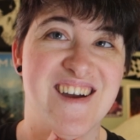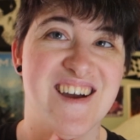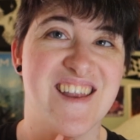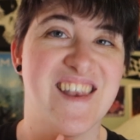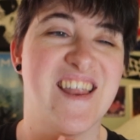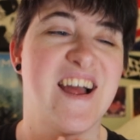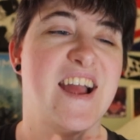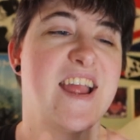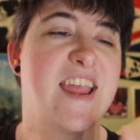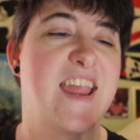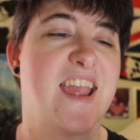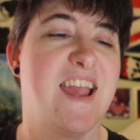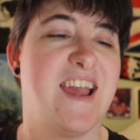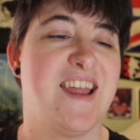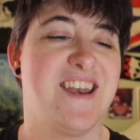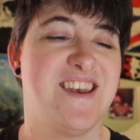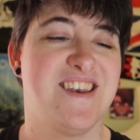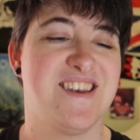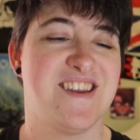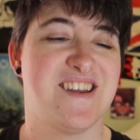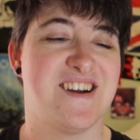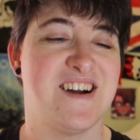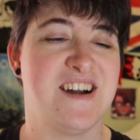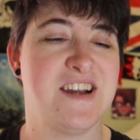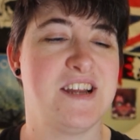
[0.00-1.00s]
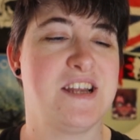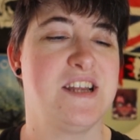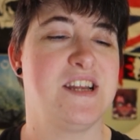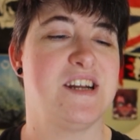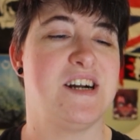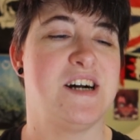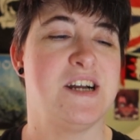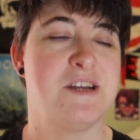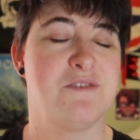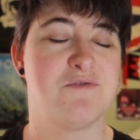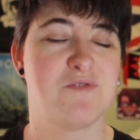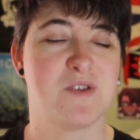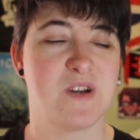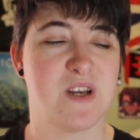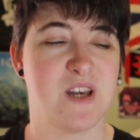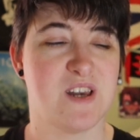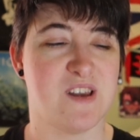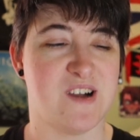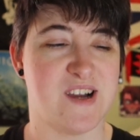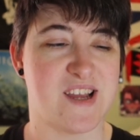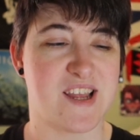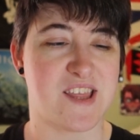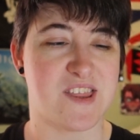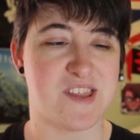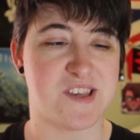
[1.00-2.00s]
Like, again, I really
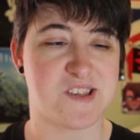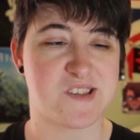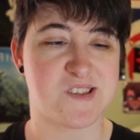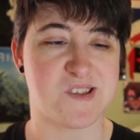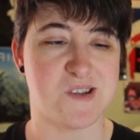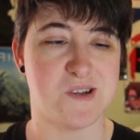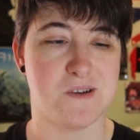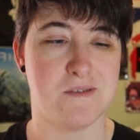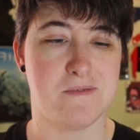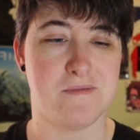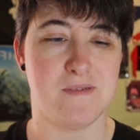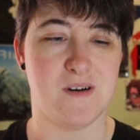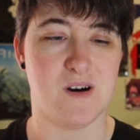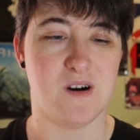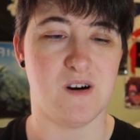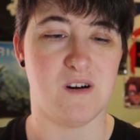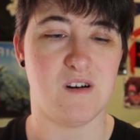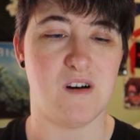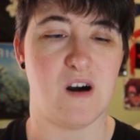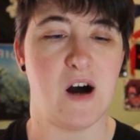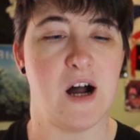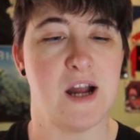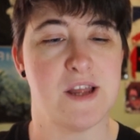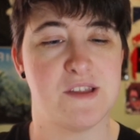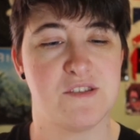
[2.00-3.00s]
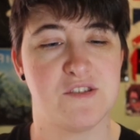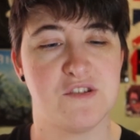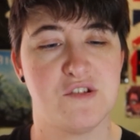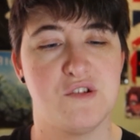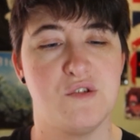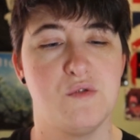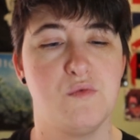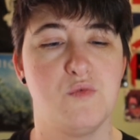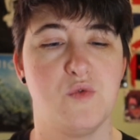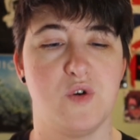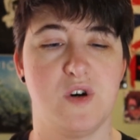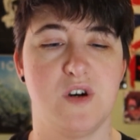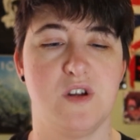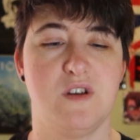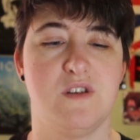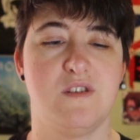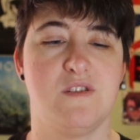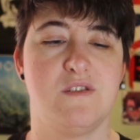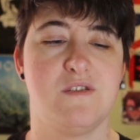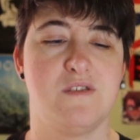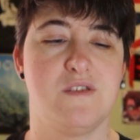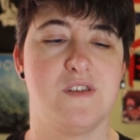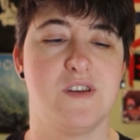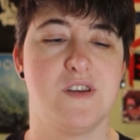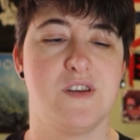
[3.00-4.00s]
like this so far. I do
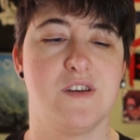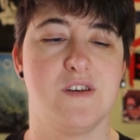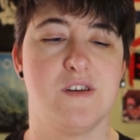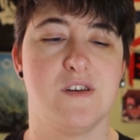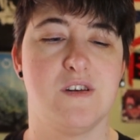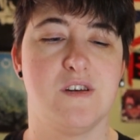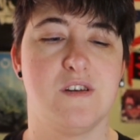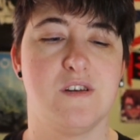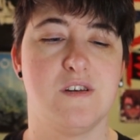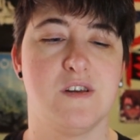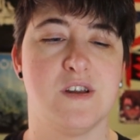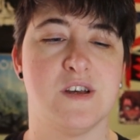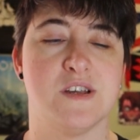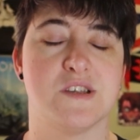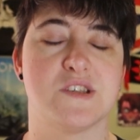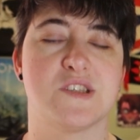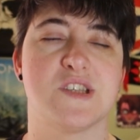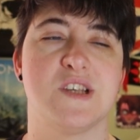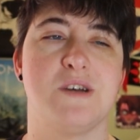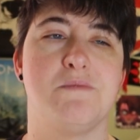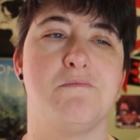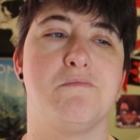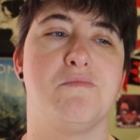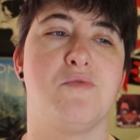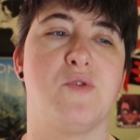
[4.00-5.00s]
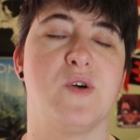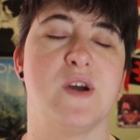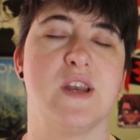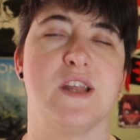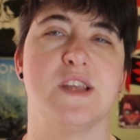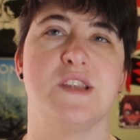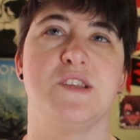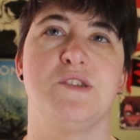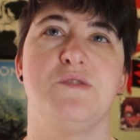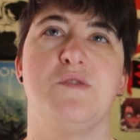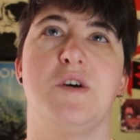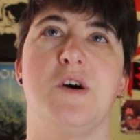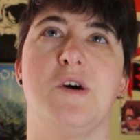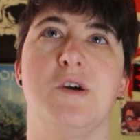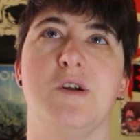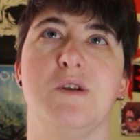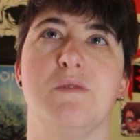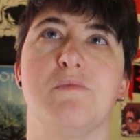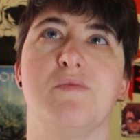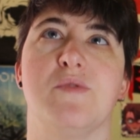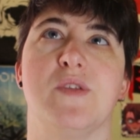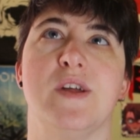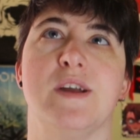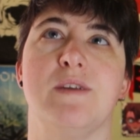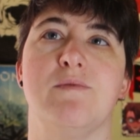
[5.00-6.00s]
want, at some point, I do
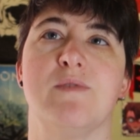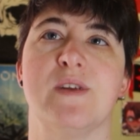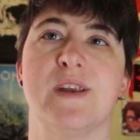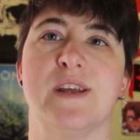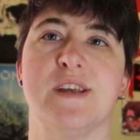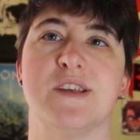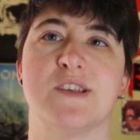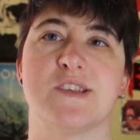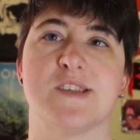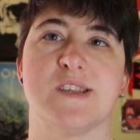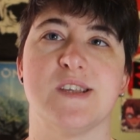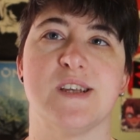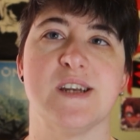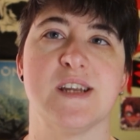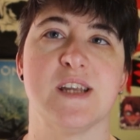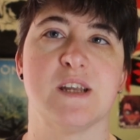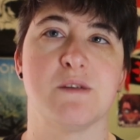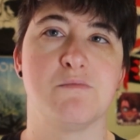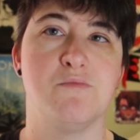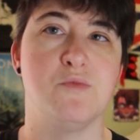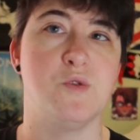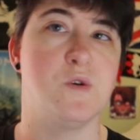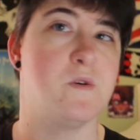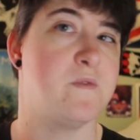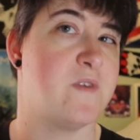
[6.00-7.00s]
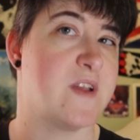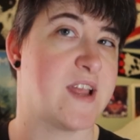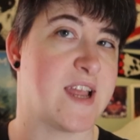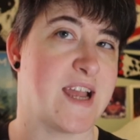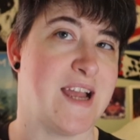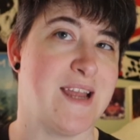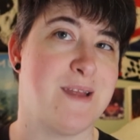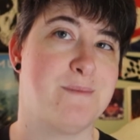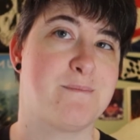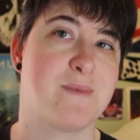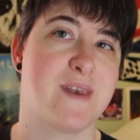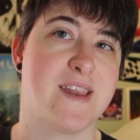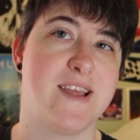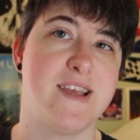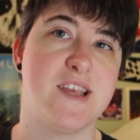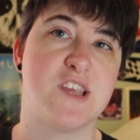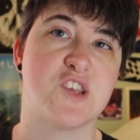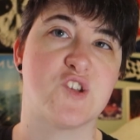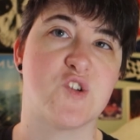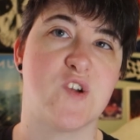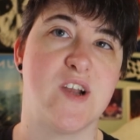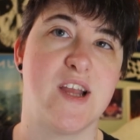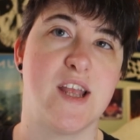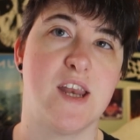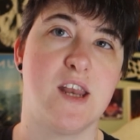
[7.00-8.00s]
hope they release like more of a gameplay
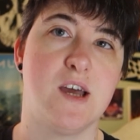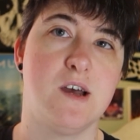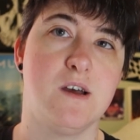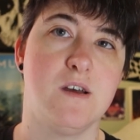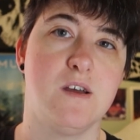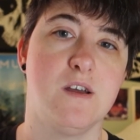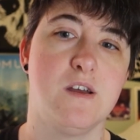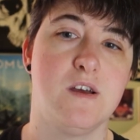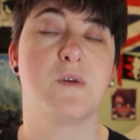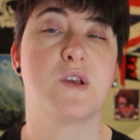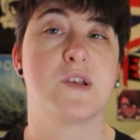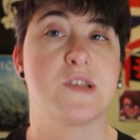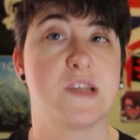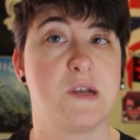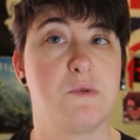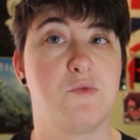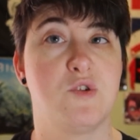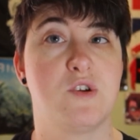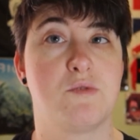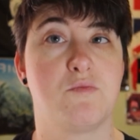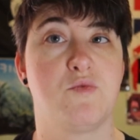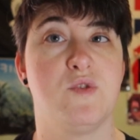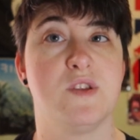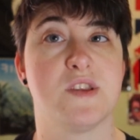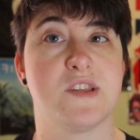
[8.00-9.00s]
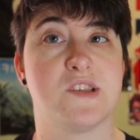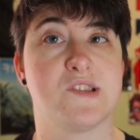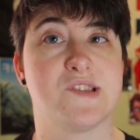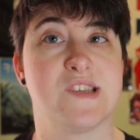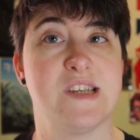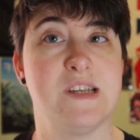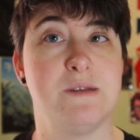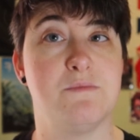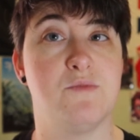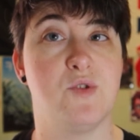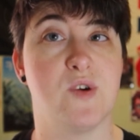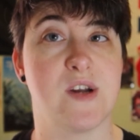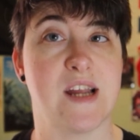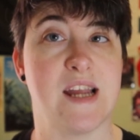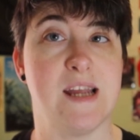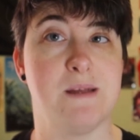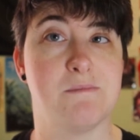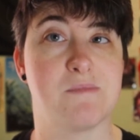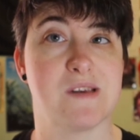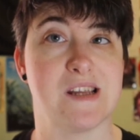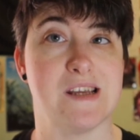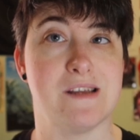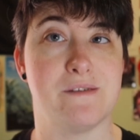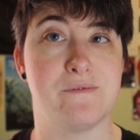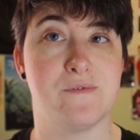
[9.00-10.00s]
trailer, because I would want to see more
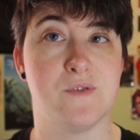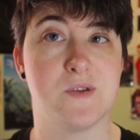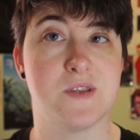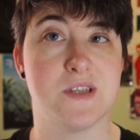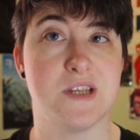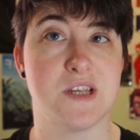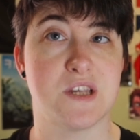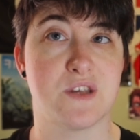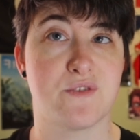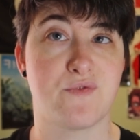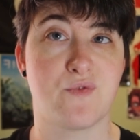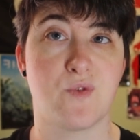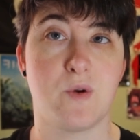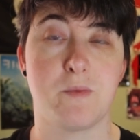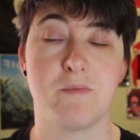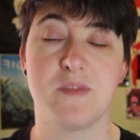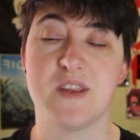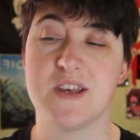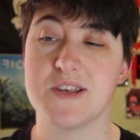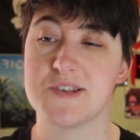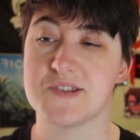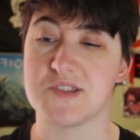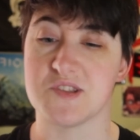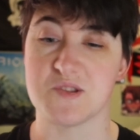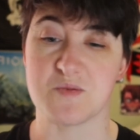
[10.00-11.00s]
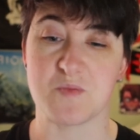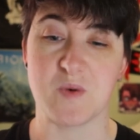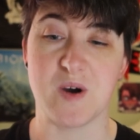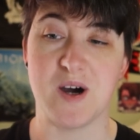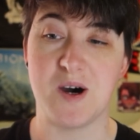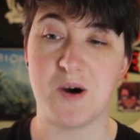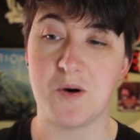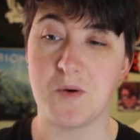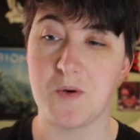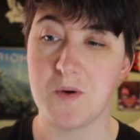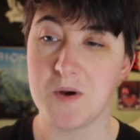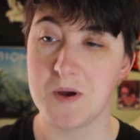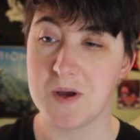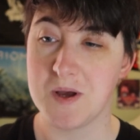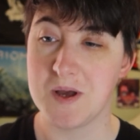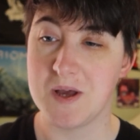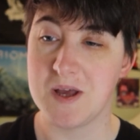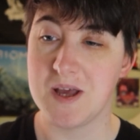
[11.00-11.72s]
gameplay footage from this as well.